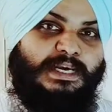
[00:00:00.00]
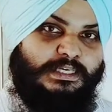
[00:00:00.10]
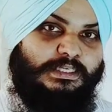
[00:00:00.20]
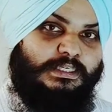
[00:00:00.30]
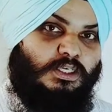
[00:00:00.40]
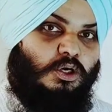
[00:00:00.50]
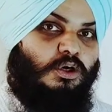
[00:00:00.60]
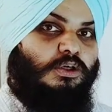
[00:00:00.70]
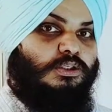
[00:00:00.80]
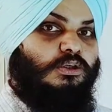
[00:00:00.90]
manganese
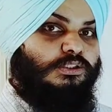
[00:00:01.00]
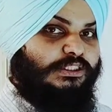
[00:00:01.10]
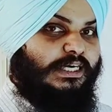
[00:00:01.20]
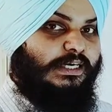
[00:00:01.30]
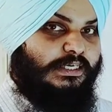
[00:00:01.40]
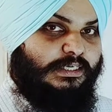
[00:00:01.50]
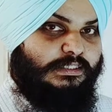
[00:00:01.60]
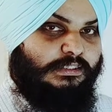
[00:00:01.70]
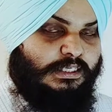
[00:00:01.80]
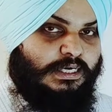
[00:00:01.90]
or
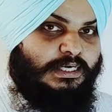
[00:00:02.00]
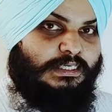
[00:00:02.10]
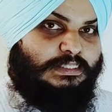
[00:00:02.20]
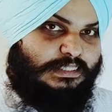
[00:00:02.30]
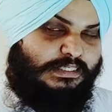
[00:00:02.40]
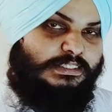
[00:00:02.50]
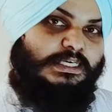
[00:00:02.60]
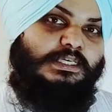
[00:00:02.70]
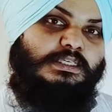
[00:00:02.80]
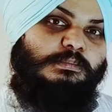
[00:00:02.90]
constantan. These
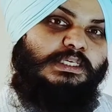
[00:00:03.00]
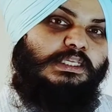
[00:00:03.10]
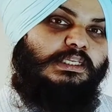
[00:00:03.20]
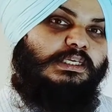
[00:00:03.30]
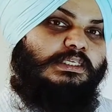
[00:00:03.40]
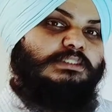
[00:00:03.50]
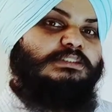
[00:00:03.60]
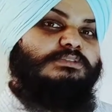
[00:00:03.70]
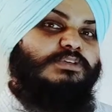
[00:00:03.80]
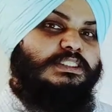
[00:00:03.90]
are the
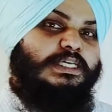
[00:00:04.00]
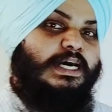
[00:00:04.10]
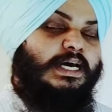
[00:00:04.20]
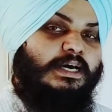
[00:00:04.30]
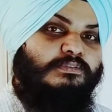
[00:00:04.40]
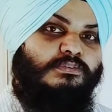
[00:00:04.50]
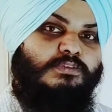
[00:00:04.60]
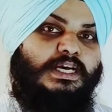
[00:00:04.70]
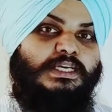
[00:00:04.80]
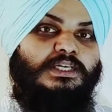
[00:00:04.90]
materials which have a
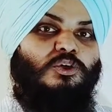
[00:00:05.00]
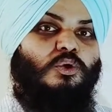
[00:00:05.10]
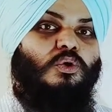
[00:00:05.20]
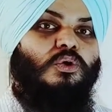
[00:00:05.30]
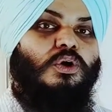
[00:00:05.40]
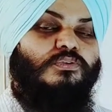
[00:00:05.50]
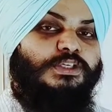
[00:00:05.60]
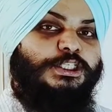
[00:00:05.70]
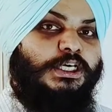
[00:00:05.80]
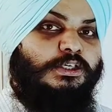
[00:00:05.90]
very low
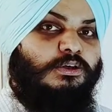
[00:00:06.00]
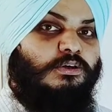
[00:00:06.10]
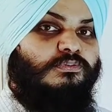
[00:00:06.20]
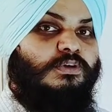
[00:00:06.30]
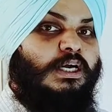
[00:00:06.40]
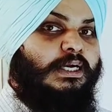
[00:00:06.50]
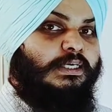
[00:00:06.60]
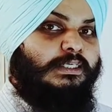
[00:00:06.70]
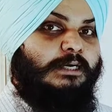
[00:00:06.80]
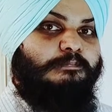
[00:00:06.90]
coefficient of
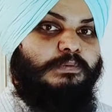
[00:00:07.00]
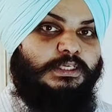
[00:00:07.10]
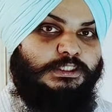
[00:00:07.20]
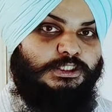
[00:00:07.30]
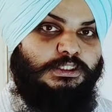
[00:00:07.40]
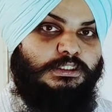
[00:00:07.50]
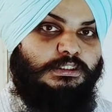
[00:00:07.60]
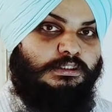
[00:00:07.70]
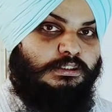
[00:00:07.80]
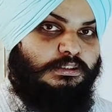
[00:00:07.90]

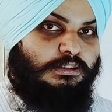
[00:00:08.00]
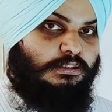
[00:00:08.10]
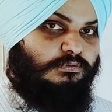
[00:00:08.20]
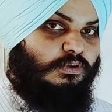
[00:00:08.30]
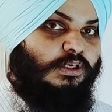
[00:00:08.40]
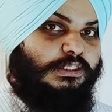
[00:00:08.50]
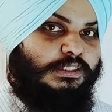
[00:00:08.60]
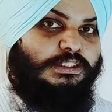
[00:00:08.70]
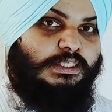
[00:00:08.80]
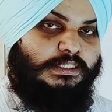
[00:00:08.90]
temperature for
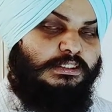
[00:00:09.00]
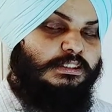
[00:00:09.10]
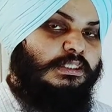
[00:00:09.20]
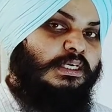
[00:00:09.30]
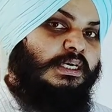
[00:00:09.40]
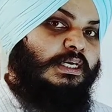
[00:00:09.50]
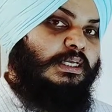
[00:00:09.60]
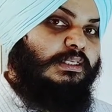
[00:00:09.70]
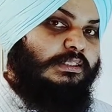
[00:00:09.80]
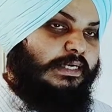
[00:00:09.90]
resistance.
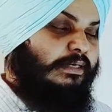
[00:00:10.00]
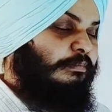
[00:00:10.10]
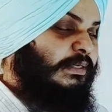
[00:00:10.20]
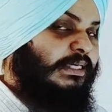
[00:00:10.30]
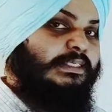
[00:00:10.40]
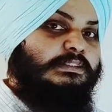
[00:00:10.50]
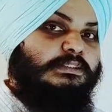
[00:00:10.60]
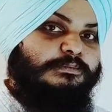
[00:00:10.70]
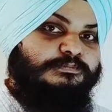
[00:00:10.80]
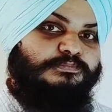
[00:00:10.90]
That means